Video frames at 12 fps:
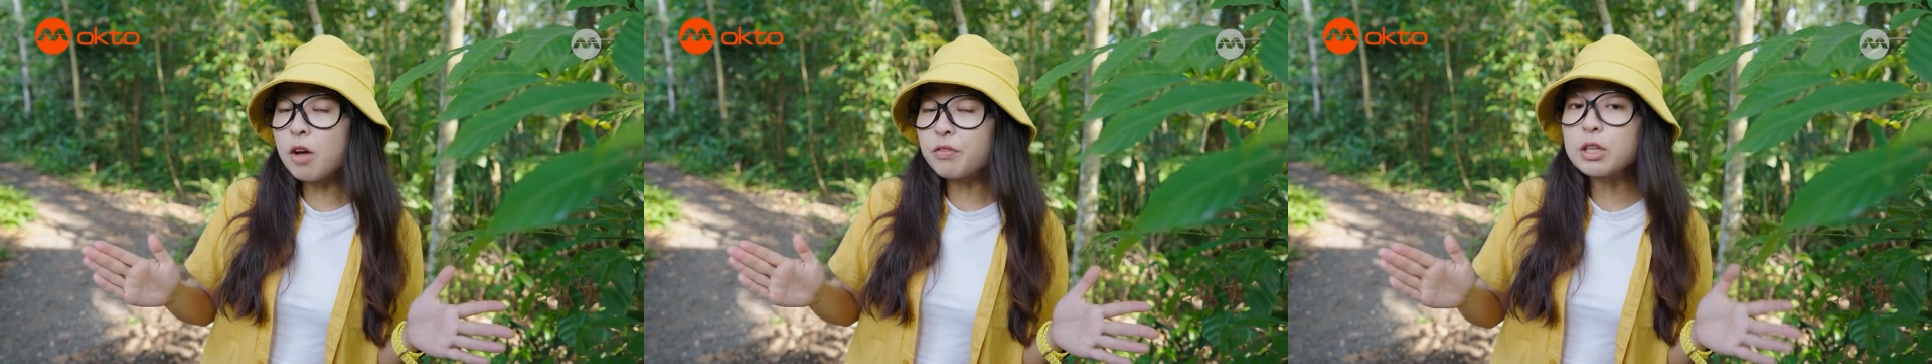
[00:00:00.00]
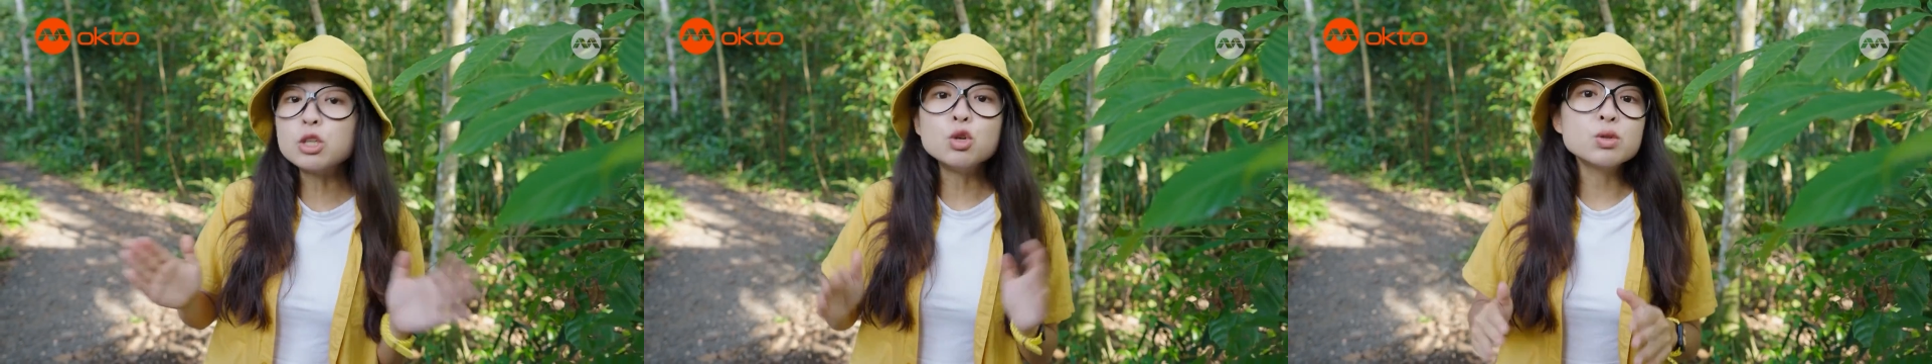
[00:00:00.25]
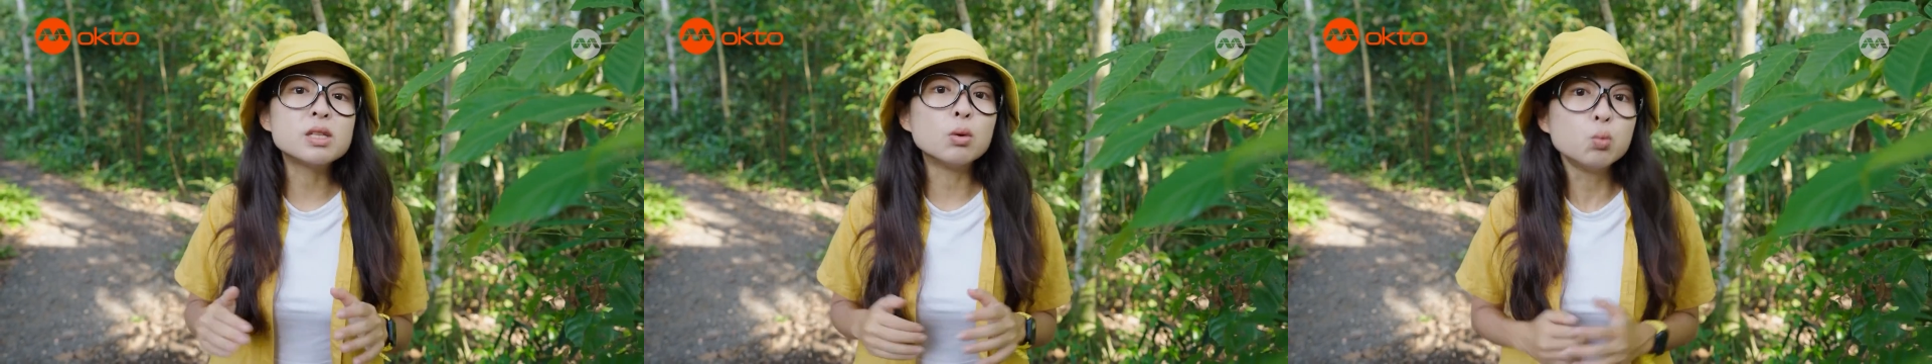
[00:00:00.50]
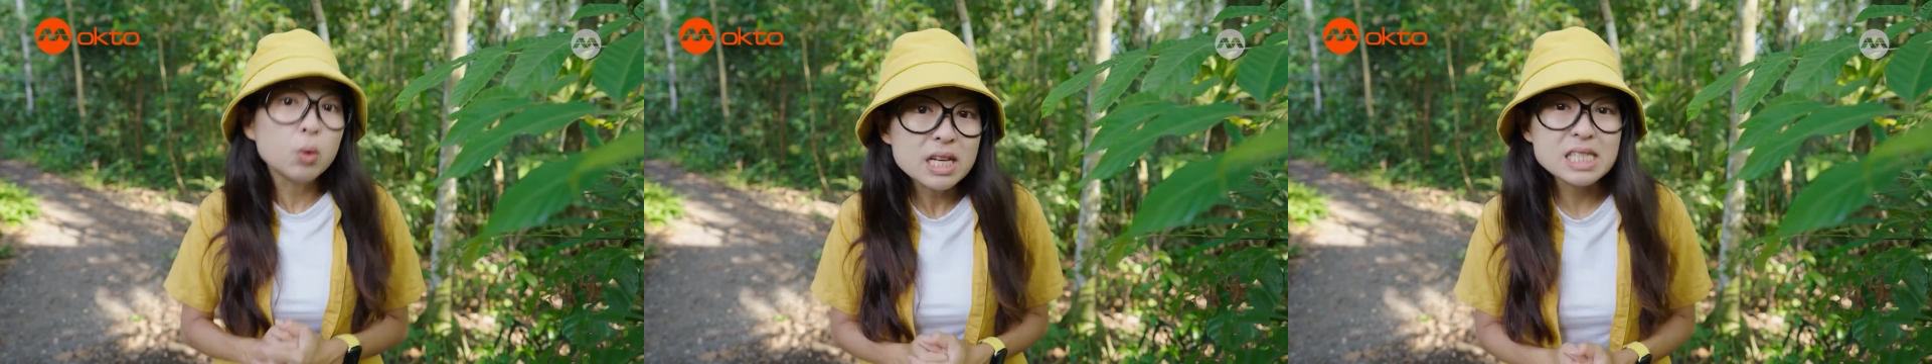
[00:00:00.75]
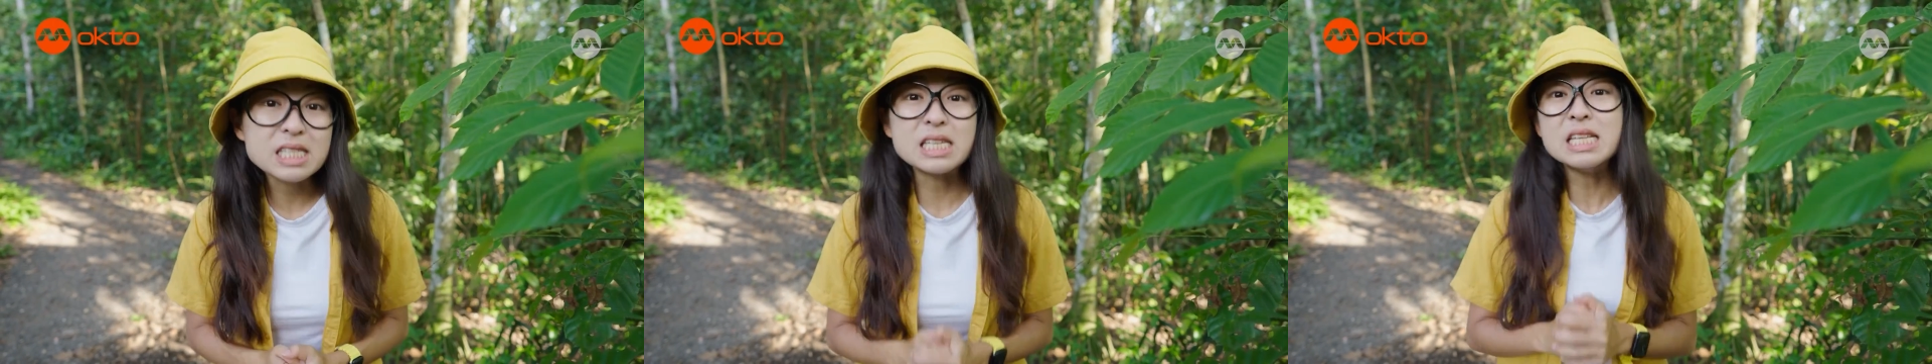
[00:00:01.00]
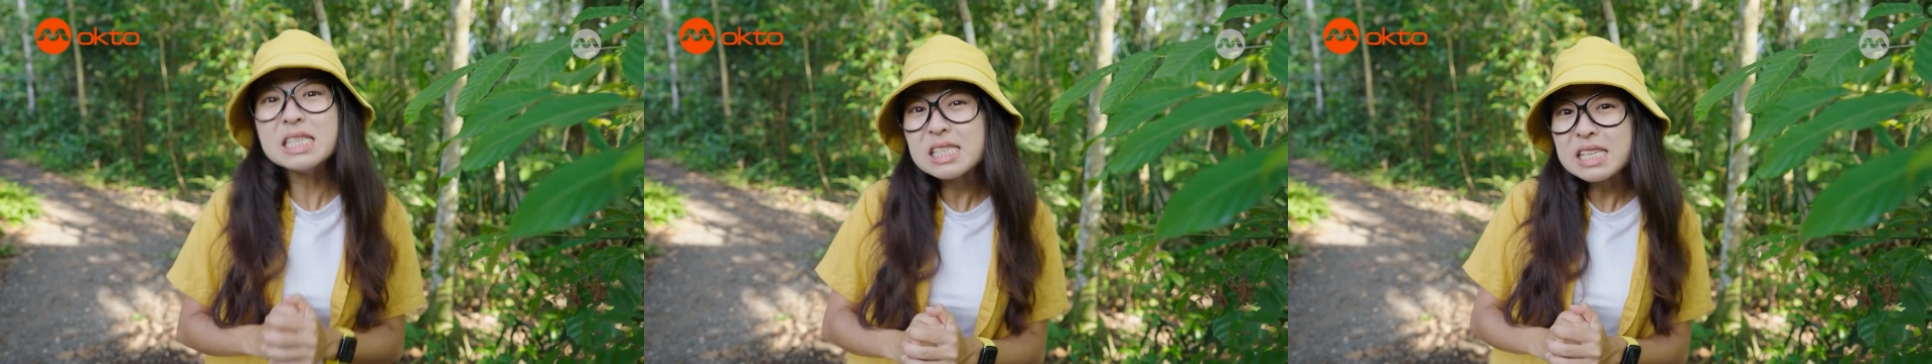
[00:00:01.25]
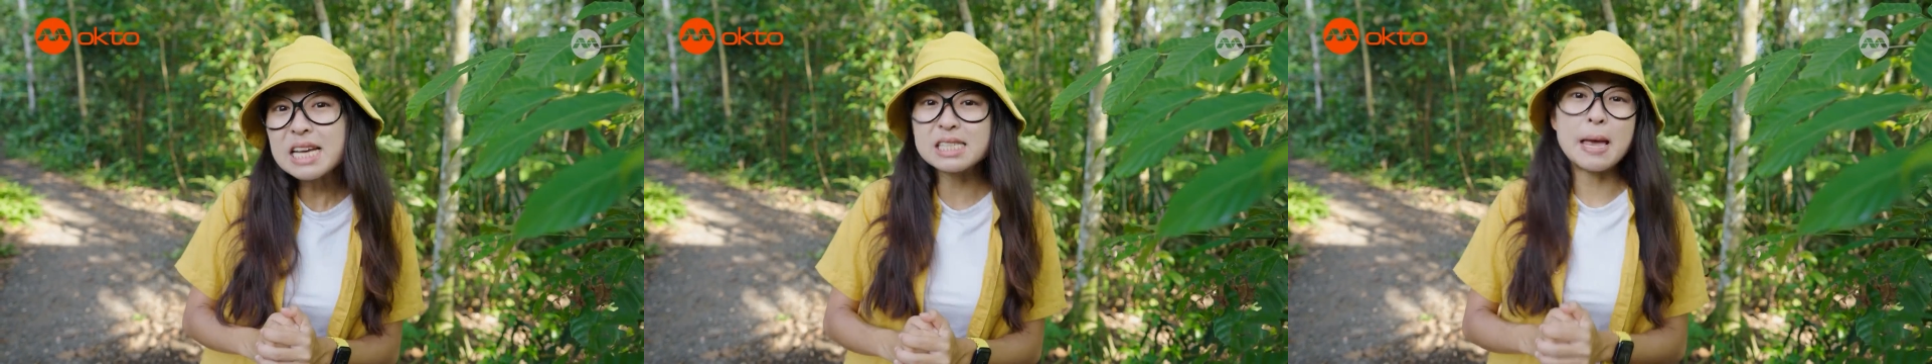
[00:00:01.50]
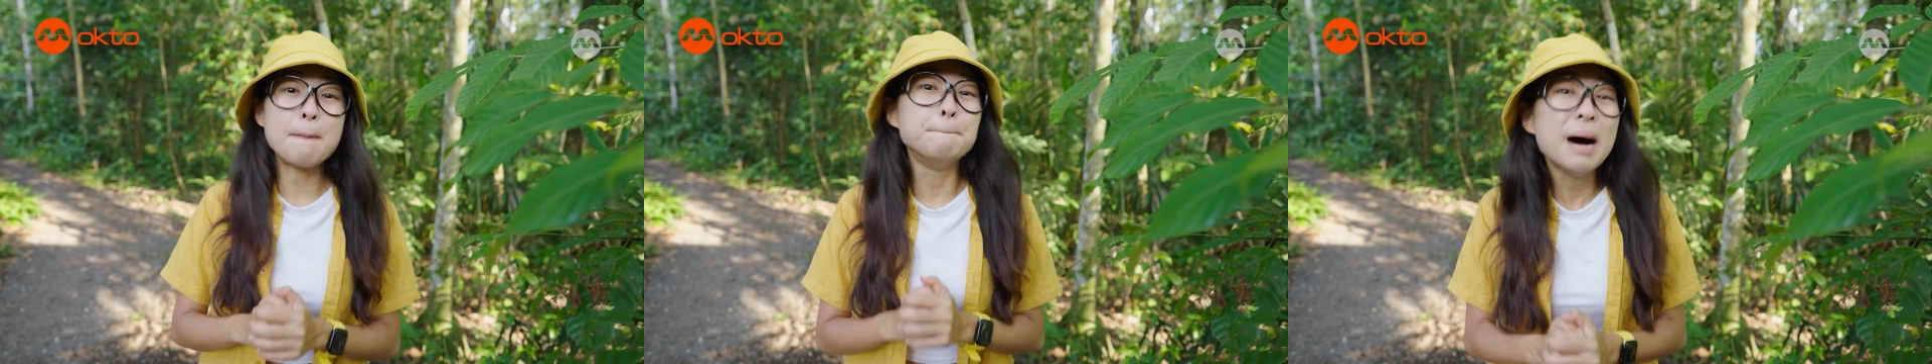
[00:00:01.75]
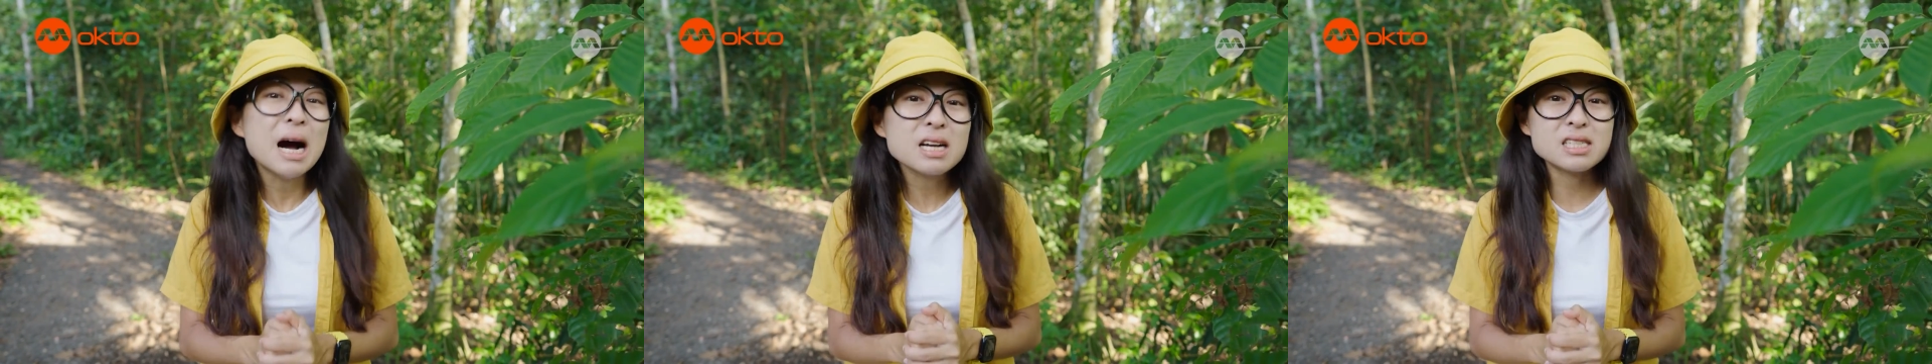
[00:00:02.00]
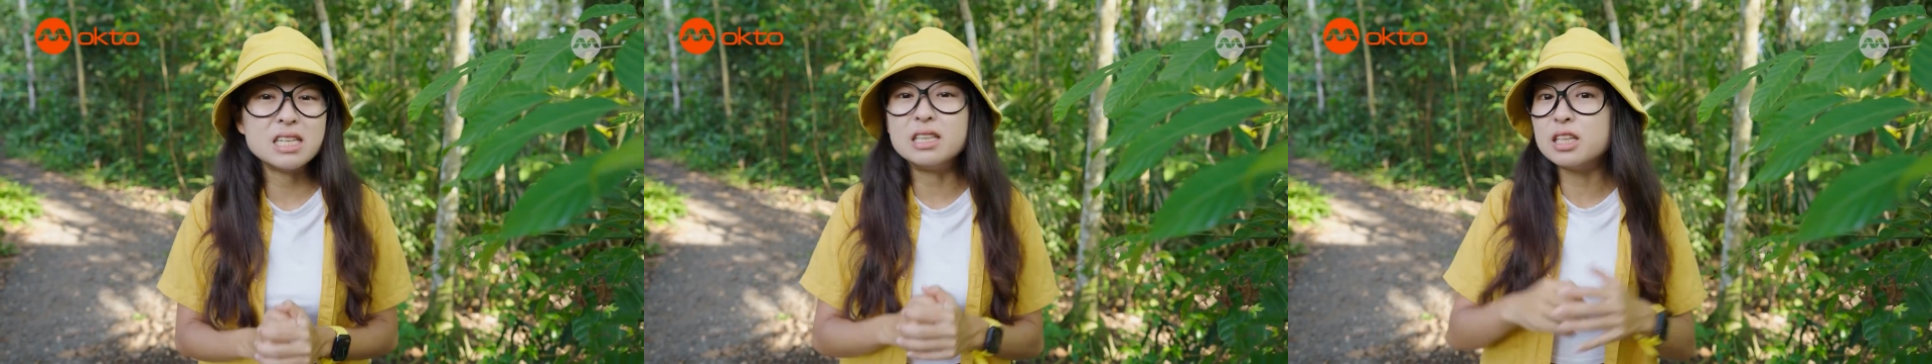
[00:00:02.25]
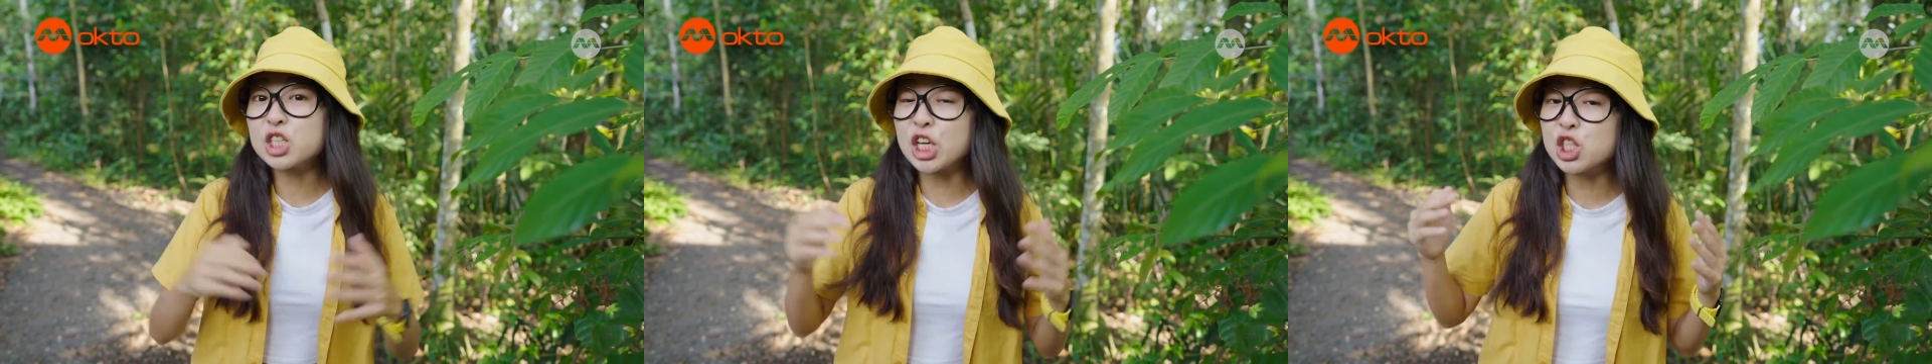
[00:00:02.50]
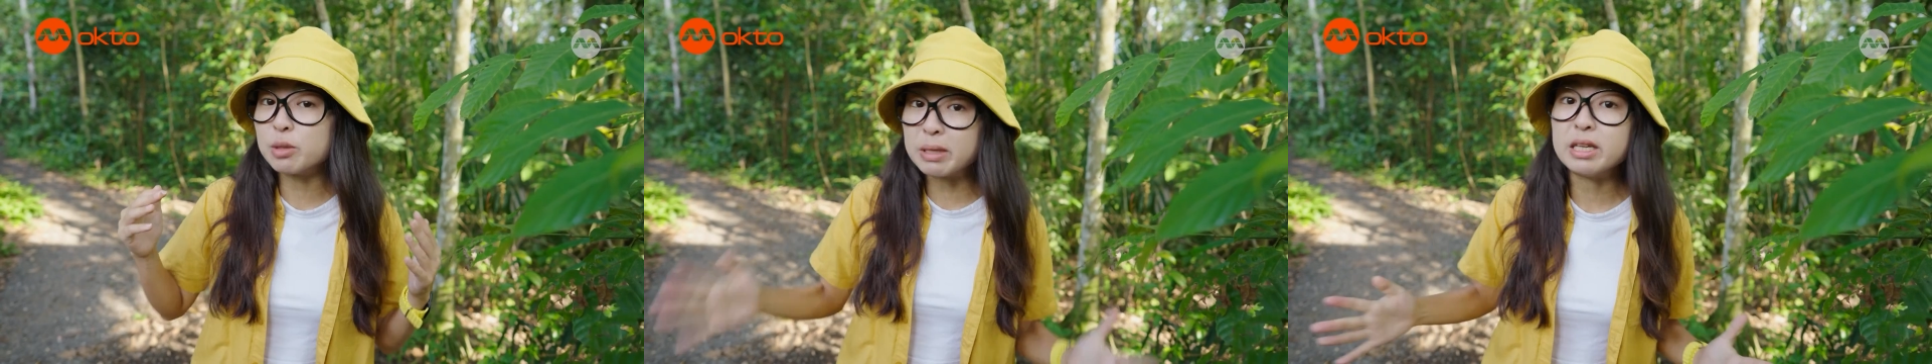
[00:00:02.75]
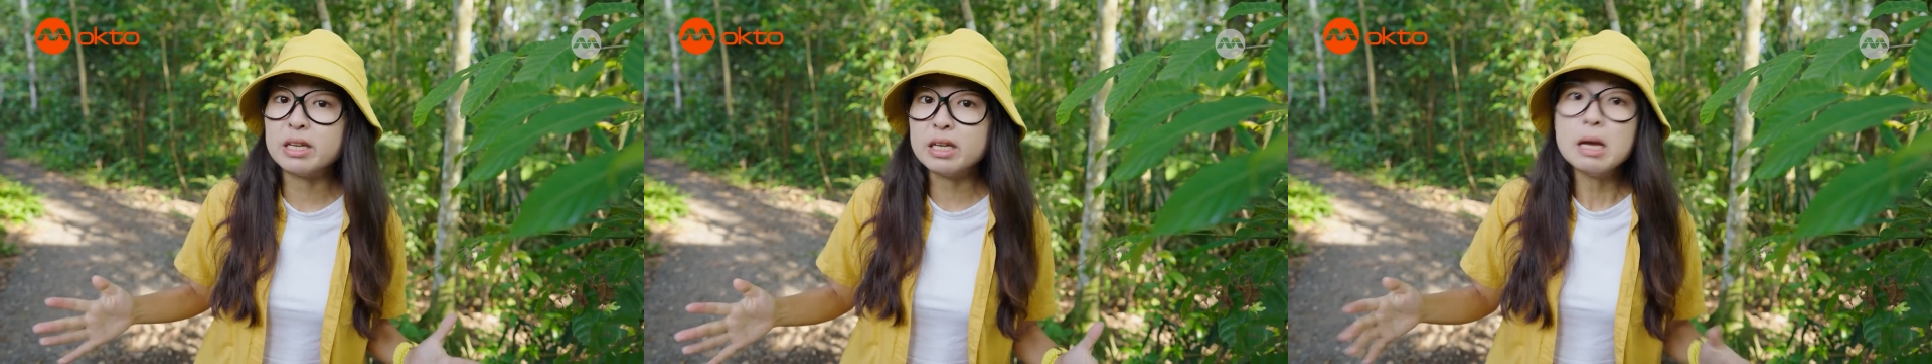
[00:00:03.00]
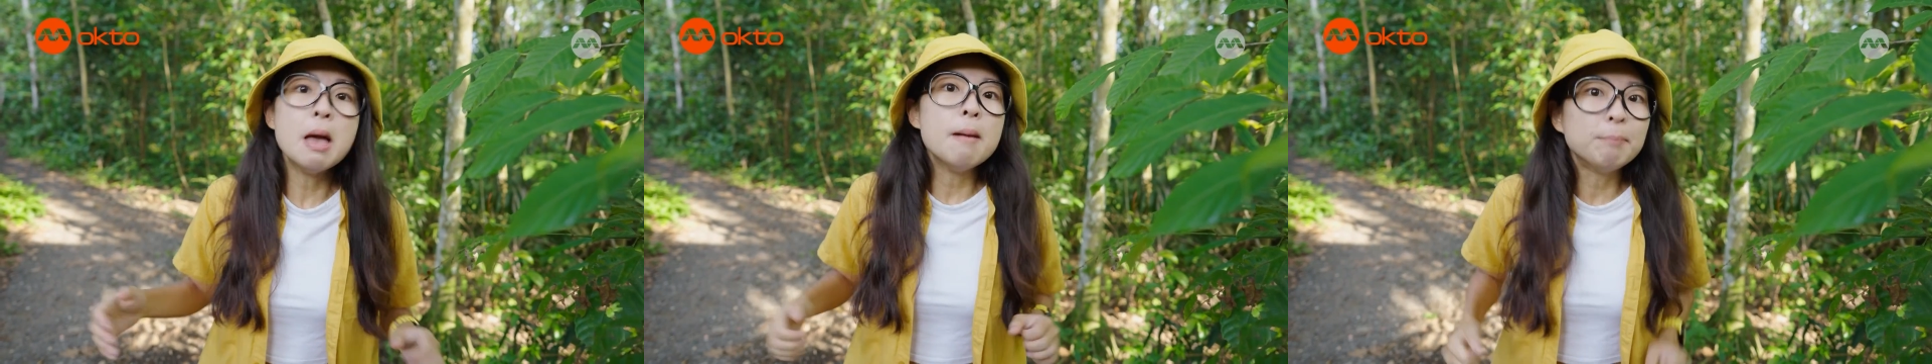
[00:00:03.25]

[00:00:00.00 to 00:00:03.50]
often use the words insects and bugs interchangeably,